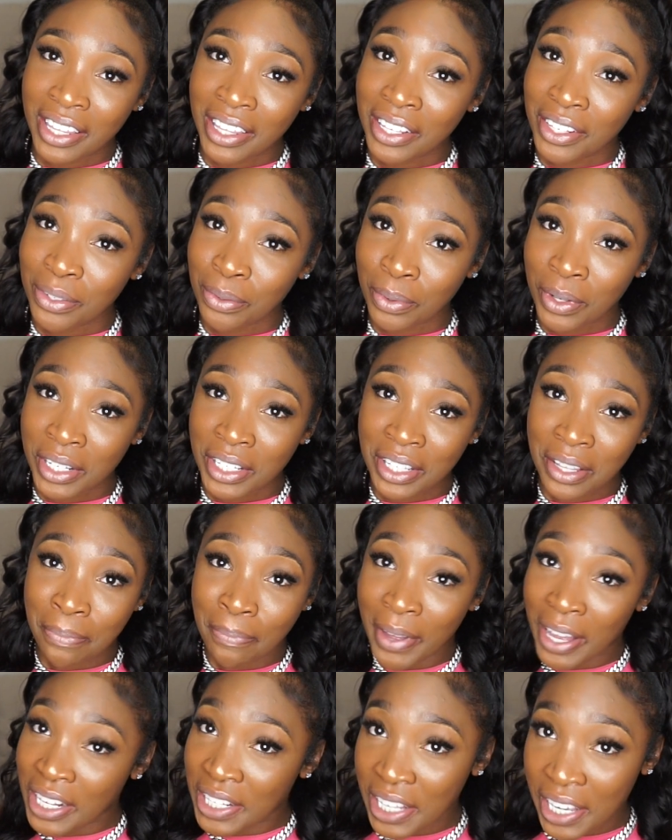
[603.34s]
this was the
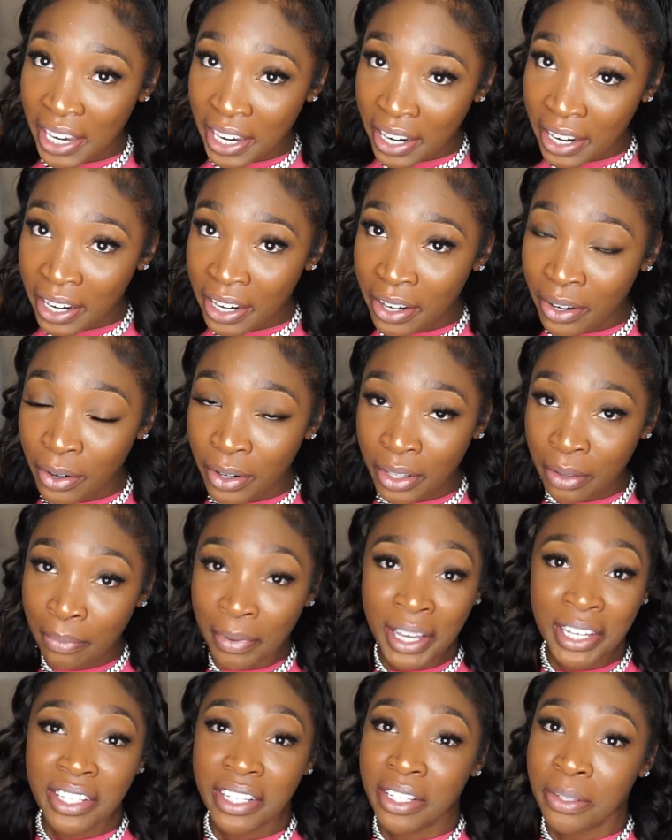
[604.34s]
best hair or the
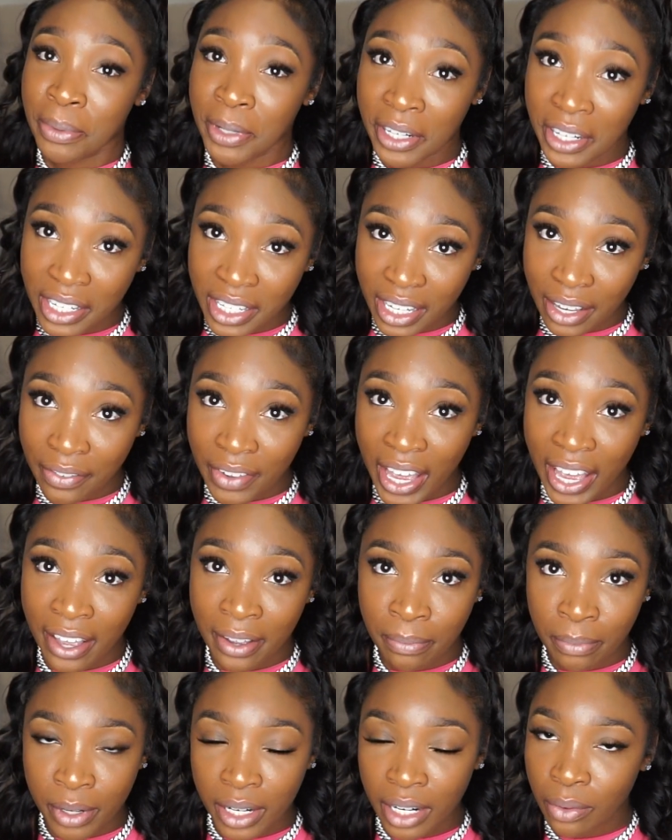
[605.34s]
best experience I've
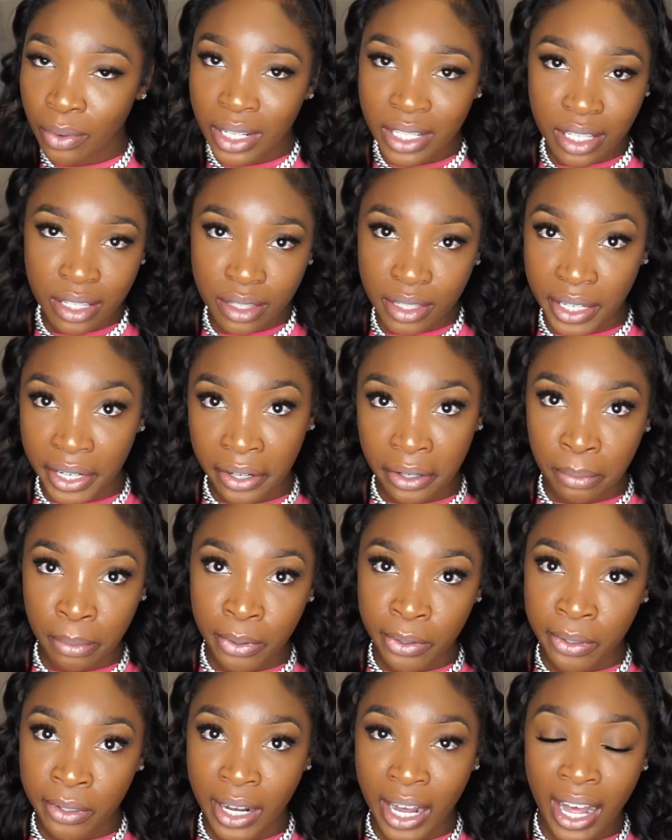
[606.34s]
had, but it wasn't
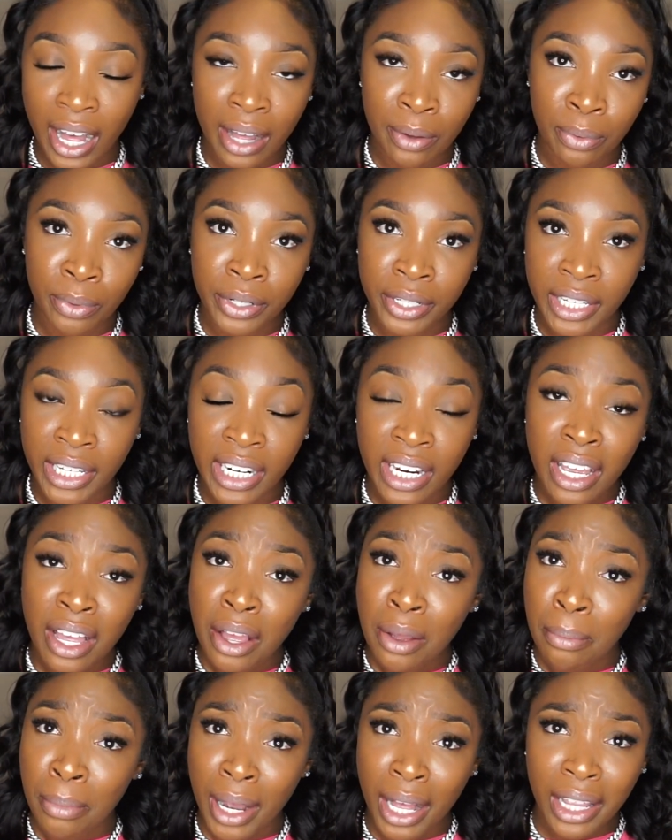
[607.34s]
terrible. I would
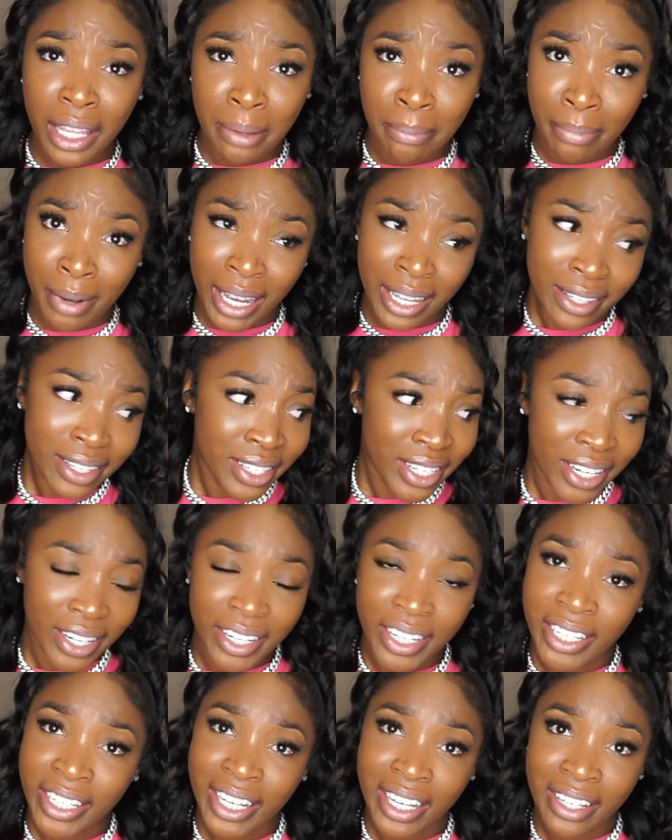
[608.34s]
probably buy this
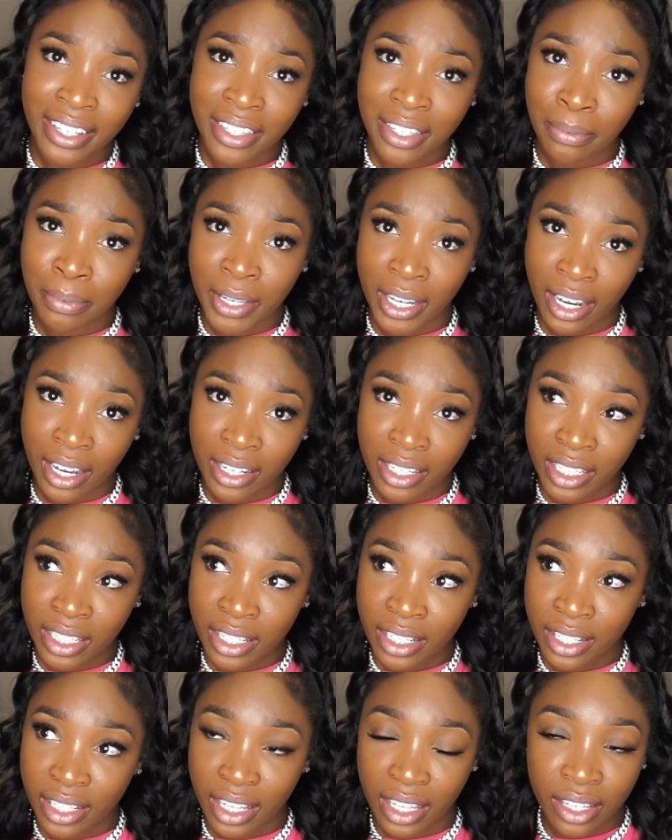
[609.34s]
hair again, to be
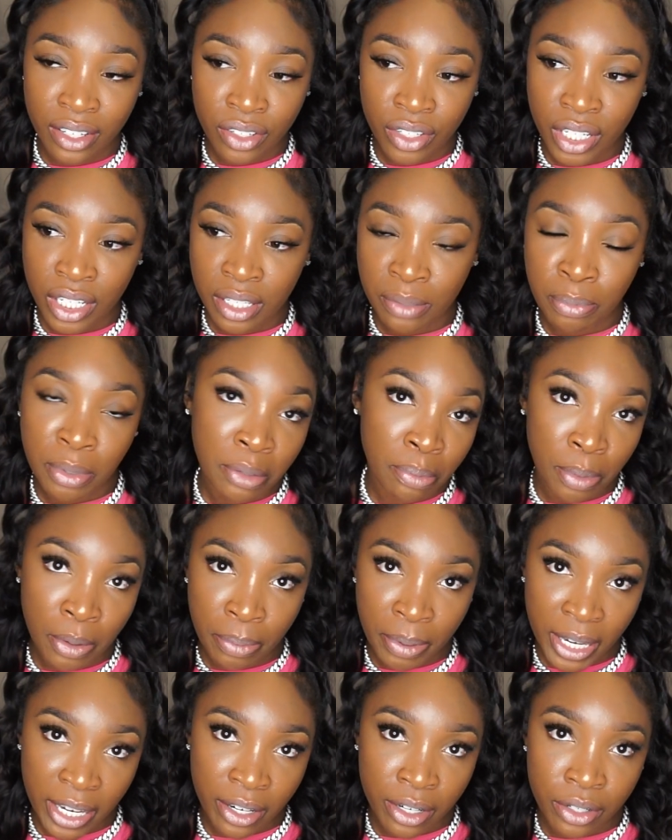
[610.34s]
honest, and just be
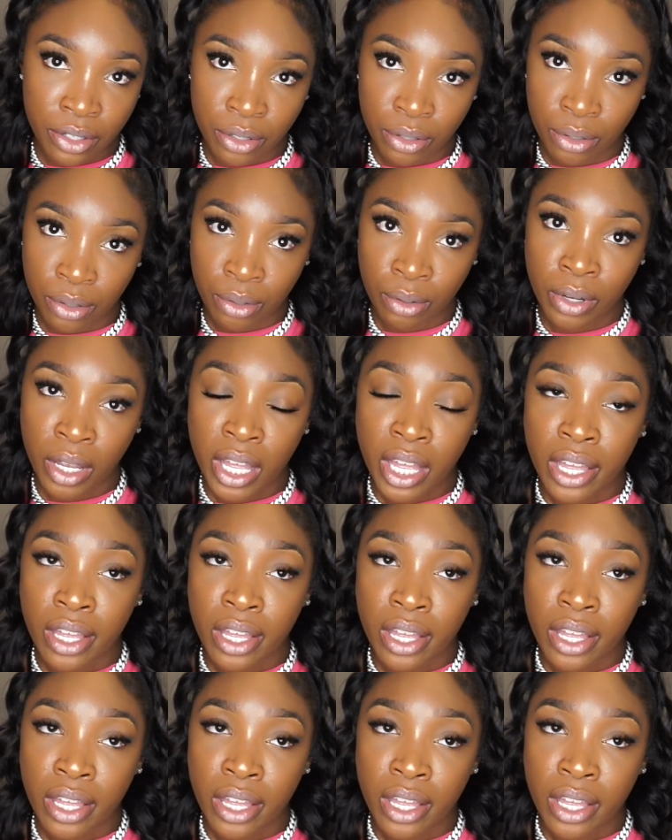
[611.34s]
prepared to